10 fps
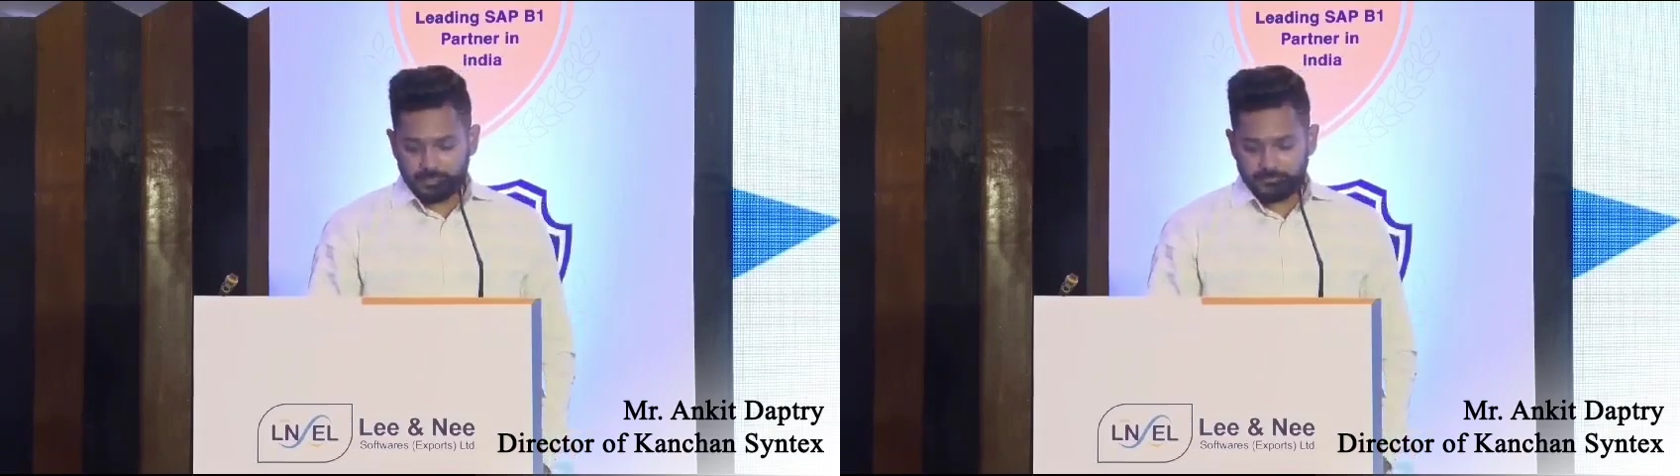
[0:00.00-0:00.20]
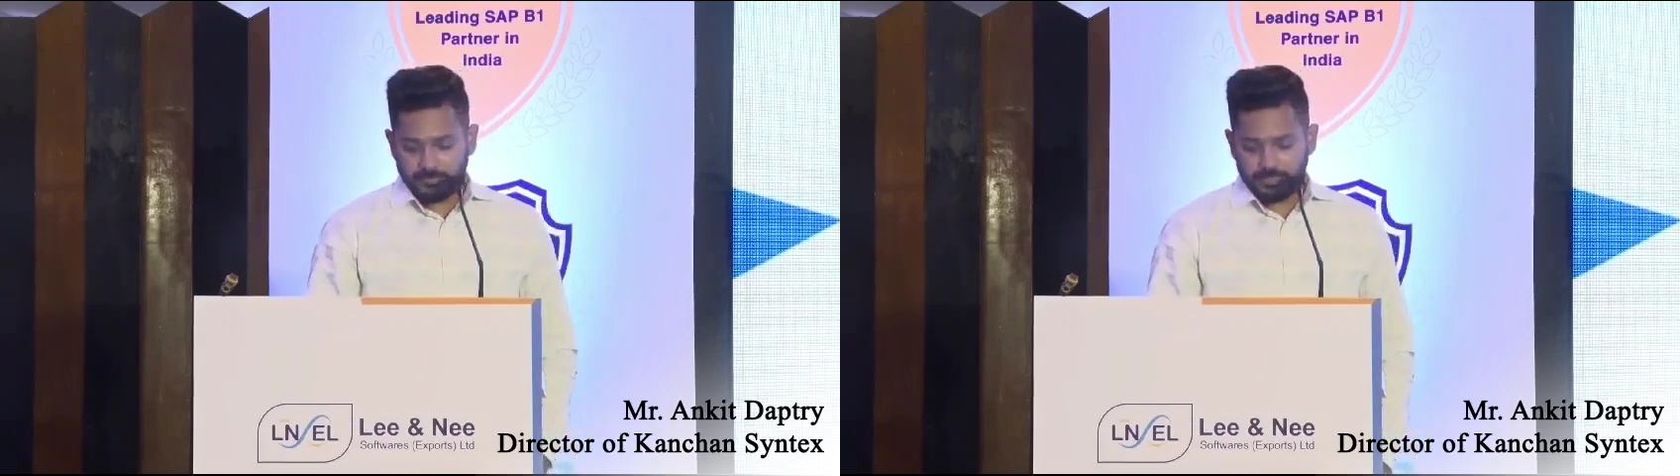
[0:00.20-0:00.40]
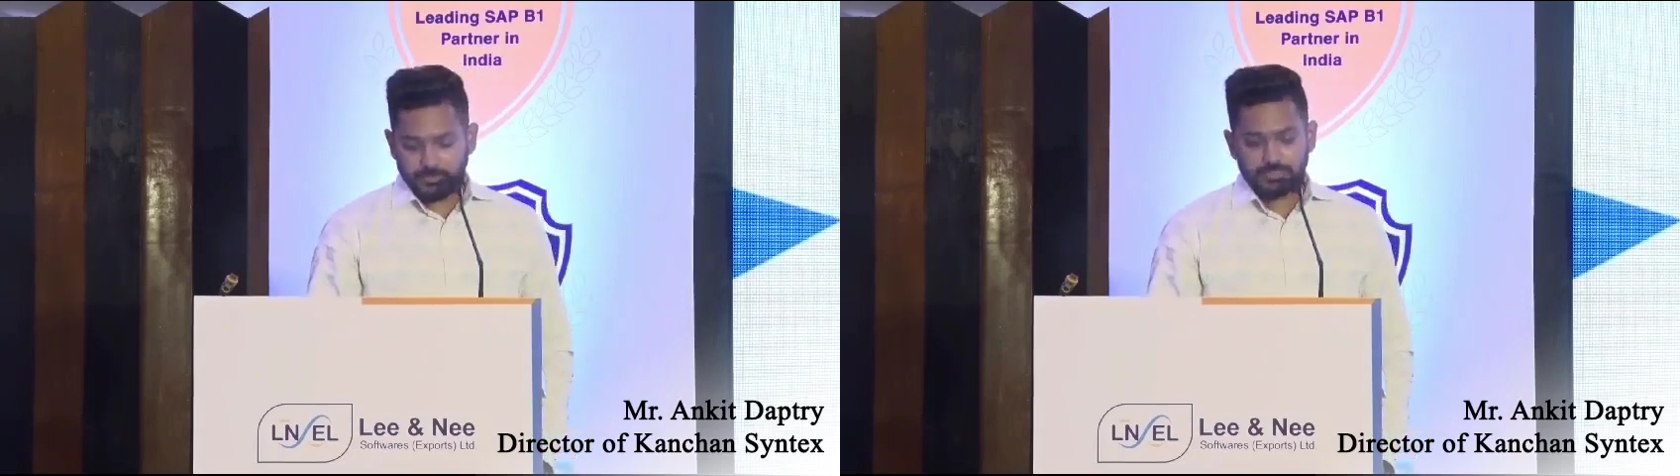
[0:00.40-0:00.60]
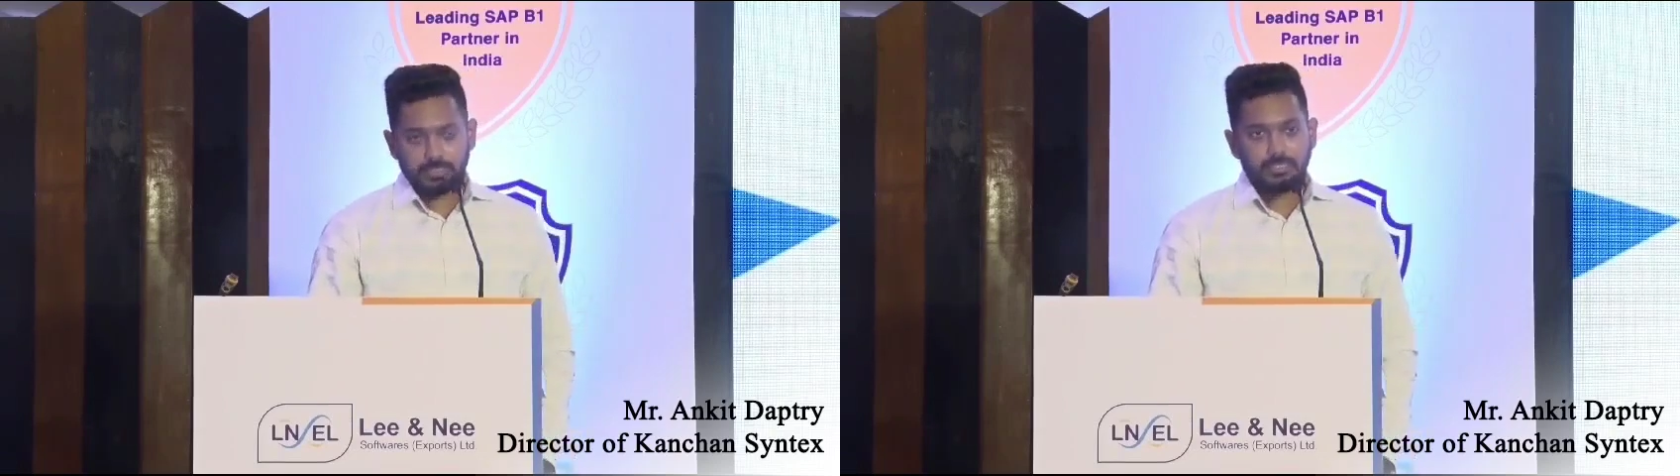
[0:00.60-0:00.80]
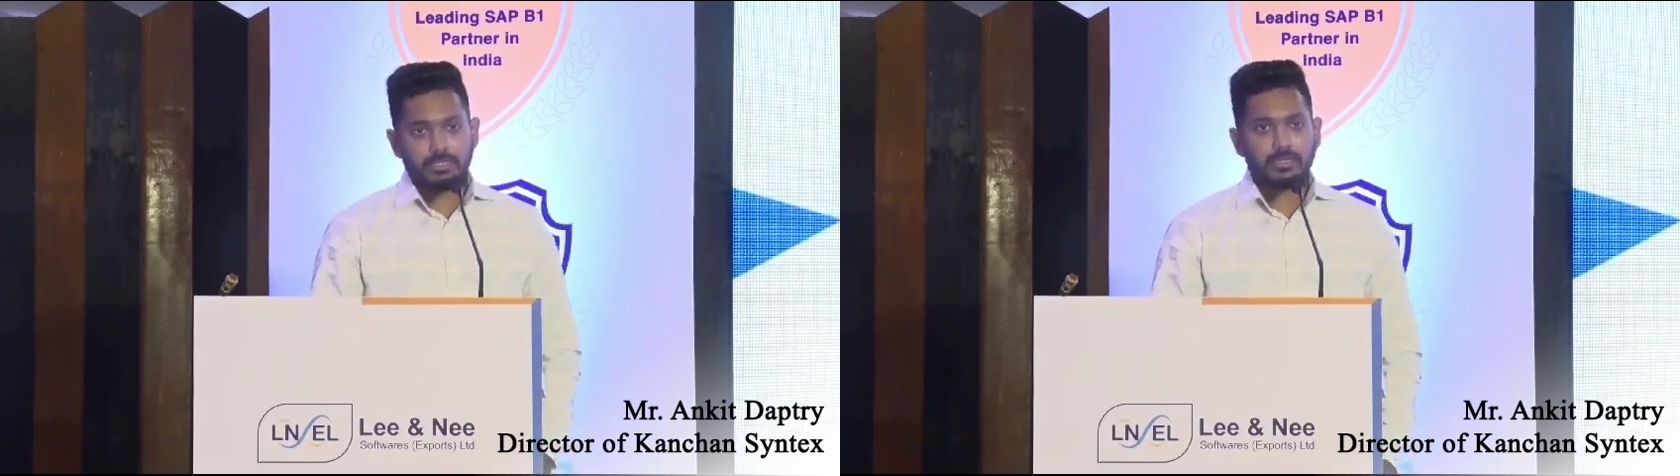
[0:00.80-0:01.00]
we were
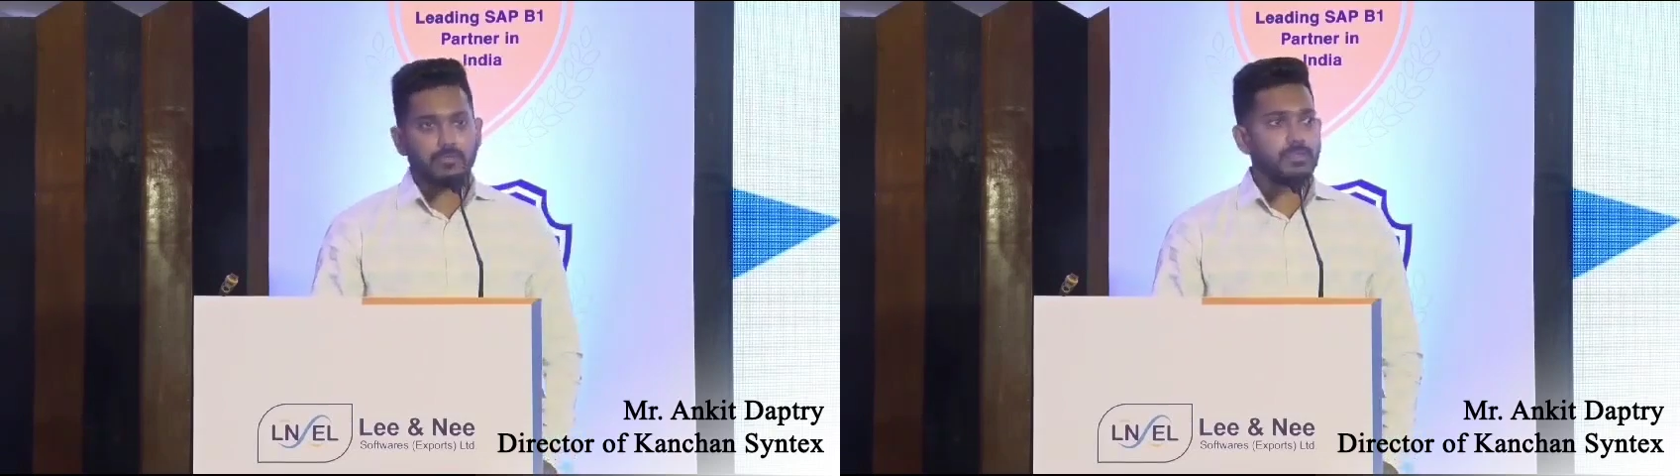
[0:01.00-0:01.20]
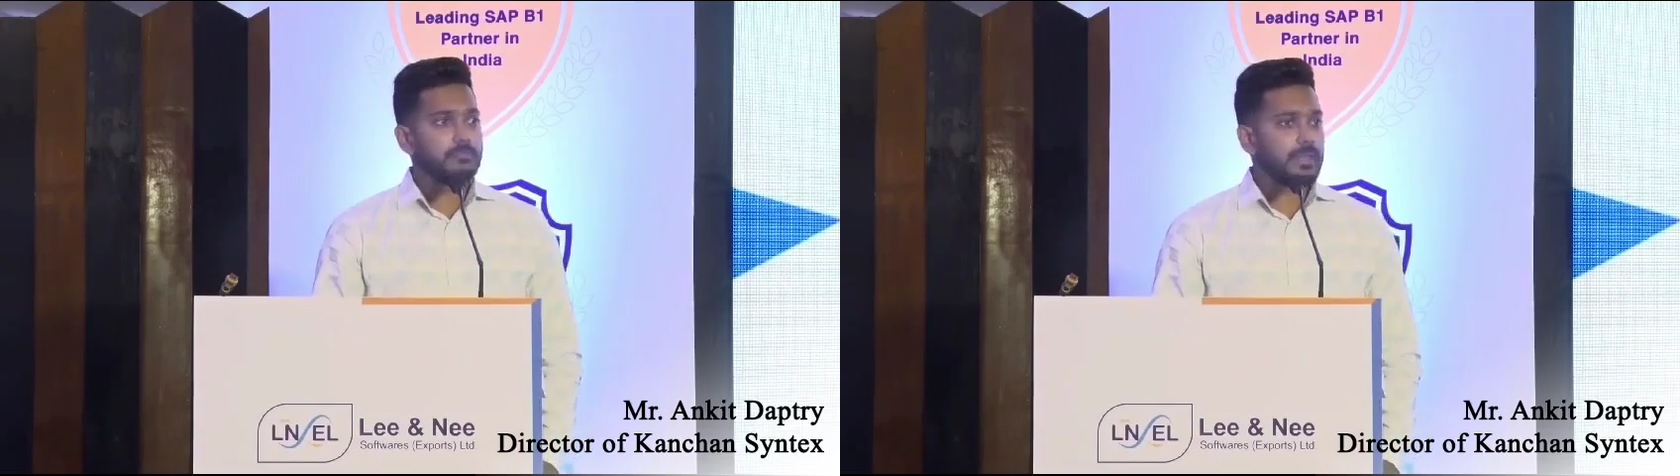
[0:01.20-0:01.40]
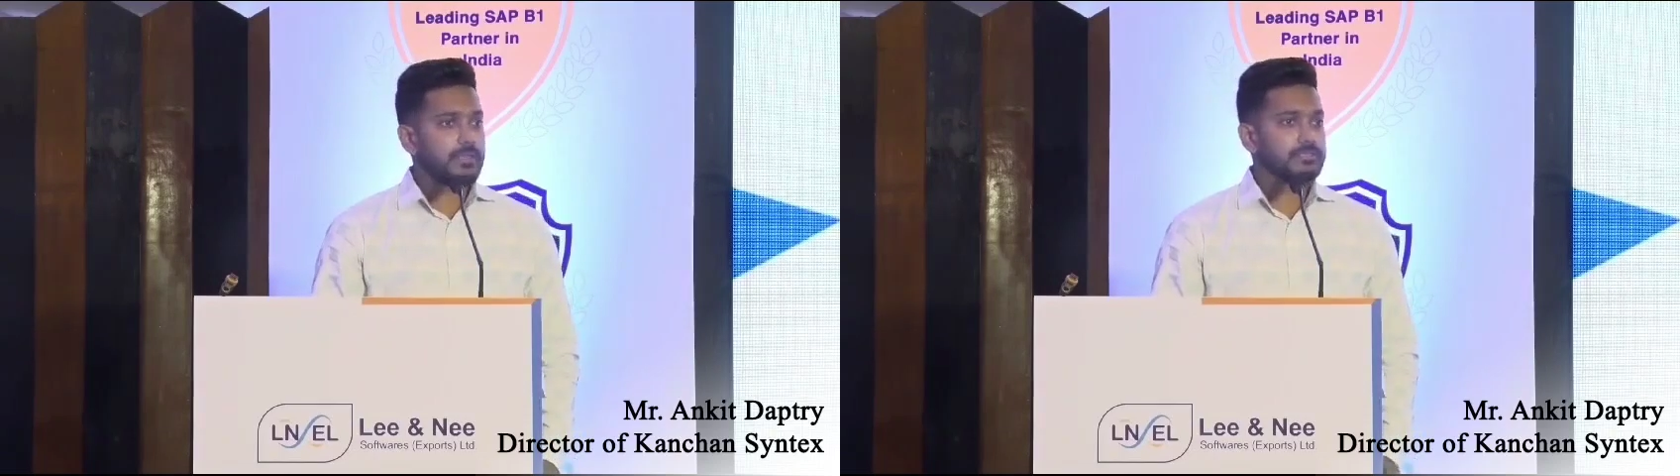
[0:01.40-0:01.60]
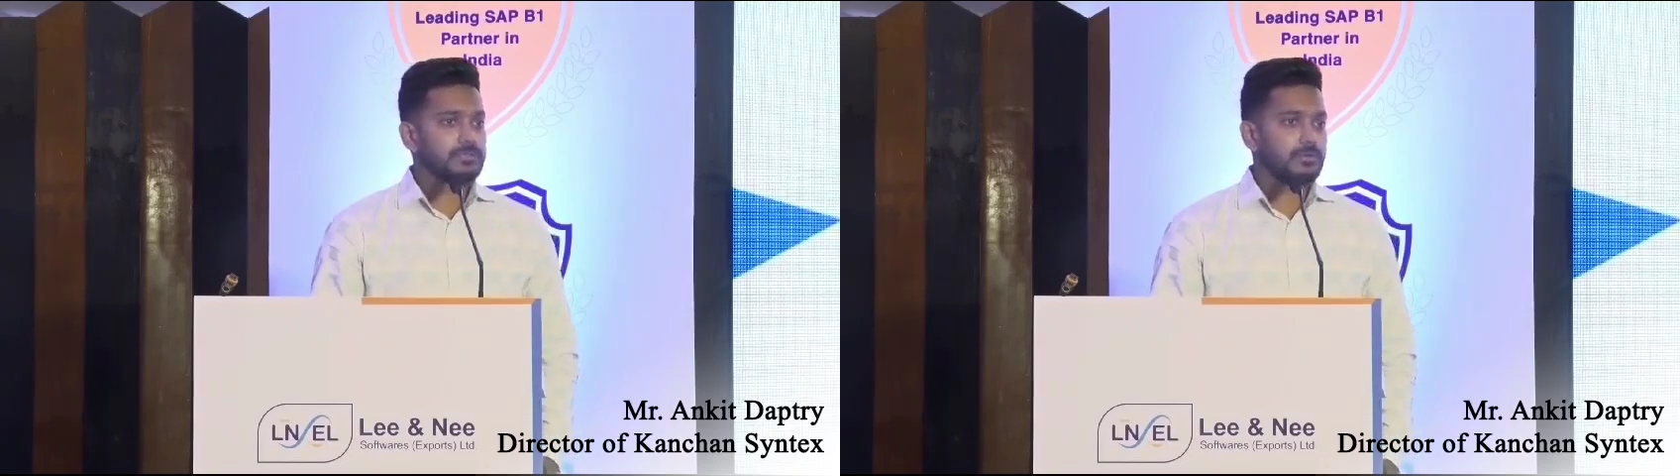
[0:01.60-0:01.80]
using an accounting package